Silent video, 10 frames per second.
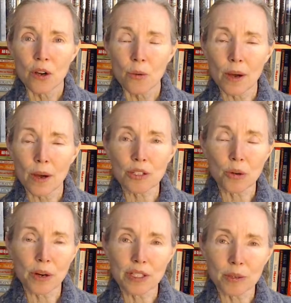what
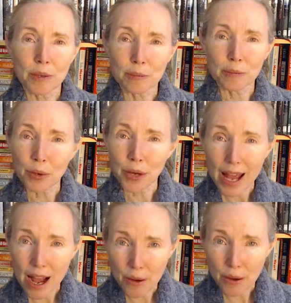stories are being put
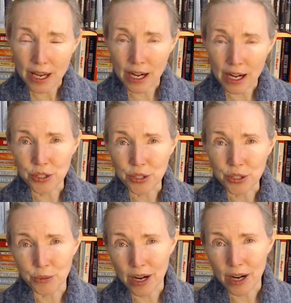out there to
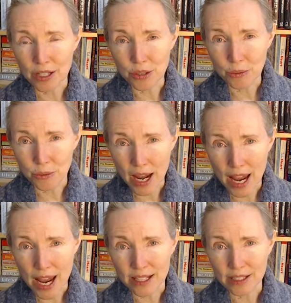
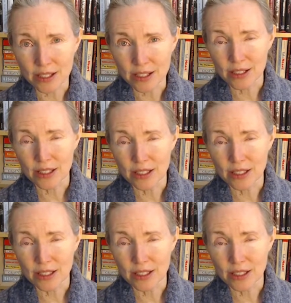raise